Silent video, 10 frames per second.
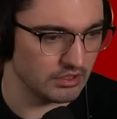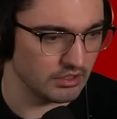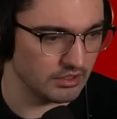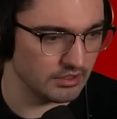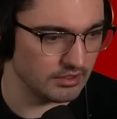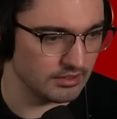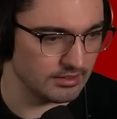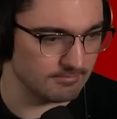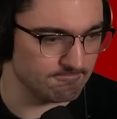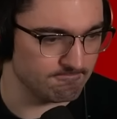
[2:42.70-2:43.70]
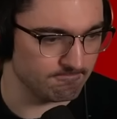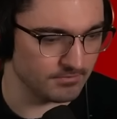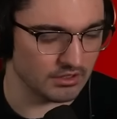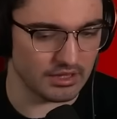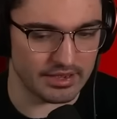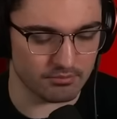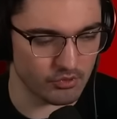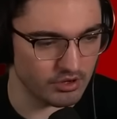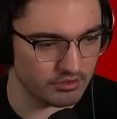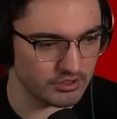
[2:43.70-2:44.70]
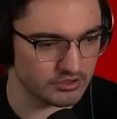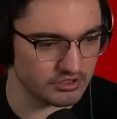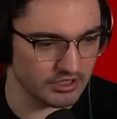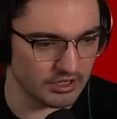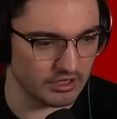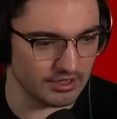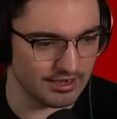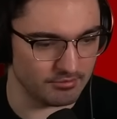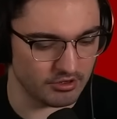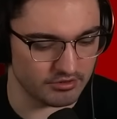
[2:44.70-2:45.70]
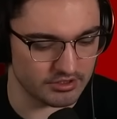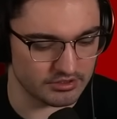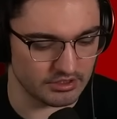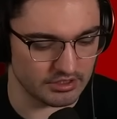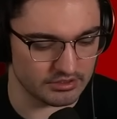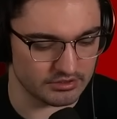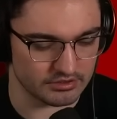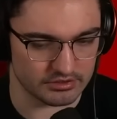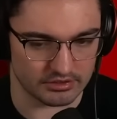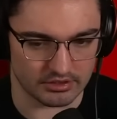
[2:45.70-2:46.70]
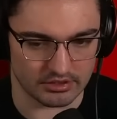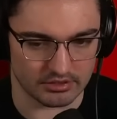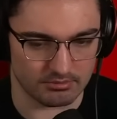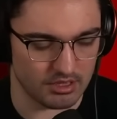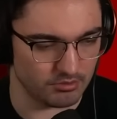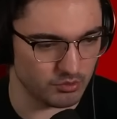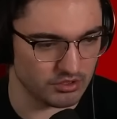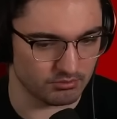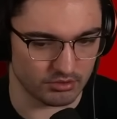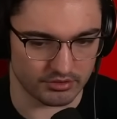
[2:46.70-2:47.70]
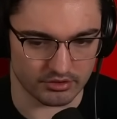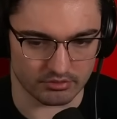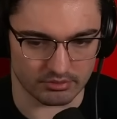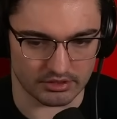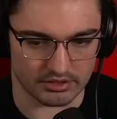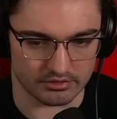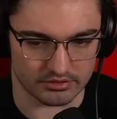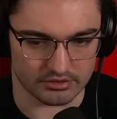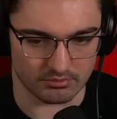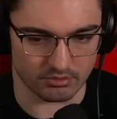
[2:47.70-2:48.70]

A library, just getting a library is nice. Maybe we can pull another red letter at some